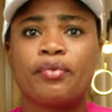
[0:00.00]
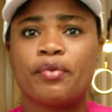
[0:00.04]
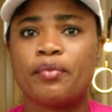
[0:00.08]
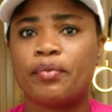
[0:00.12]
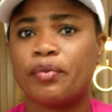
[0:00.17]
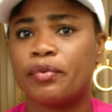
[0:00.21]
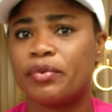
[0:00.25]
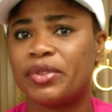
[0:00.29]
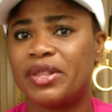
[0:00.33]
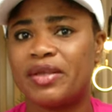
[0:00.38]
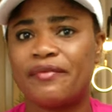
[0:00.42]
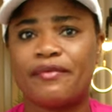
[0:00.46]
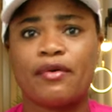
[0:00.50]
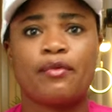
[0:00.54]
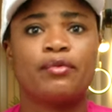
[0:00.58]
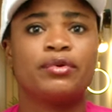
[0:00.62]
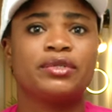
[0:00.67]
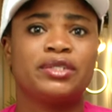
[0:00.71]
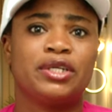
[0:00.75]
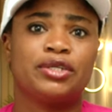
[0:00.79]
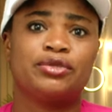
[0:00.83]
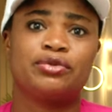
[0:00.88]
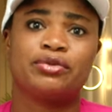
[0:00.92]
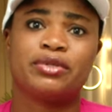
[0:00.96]
people never
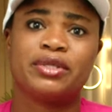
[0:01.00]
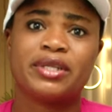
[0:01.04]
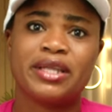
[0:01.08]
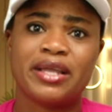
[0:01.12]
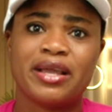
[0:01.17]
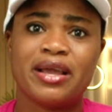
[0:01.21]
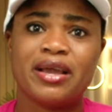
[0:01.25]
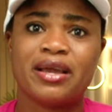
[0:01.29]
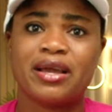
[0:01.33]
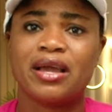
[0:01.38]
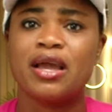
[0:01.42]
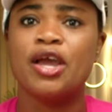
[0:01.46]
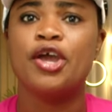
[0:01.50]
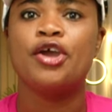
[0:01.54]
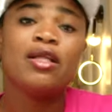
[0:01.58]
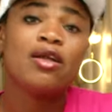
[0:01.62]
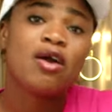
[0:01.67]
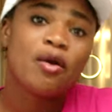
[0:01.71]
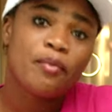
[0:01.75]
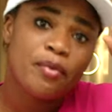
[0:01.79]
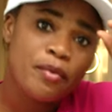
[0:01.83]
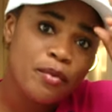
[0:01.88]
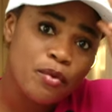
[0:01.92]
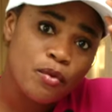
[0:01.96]
wanted to take a
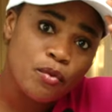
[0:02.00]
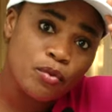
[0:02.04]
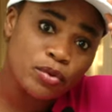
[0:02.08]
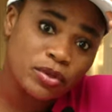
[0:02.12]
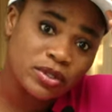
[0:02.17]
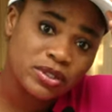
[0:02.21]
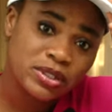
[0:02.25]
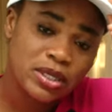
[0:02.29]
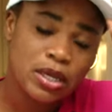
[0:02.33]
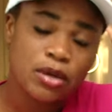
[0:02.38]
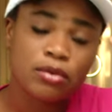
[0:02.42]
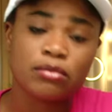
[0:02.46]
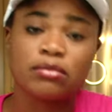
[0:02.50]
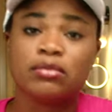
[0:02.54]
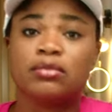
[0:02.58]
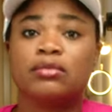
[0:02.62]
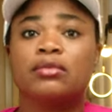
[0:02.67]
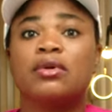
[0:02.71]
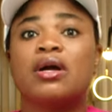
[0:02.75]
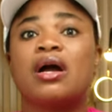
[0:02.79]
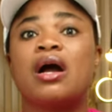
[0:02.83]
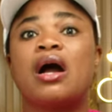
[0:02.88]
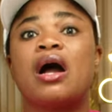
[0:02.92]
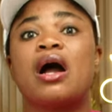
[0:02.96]
lot of people would say mm,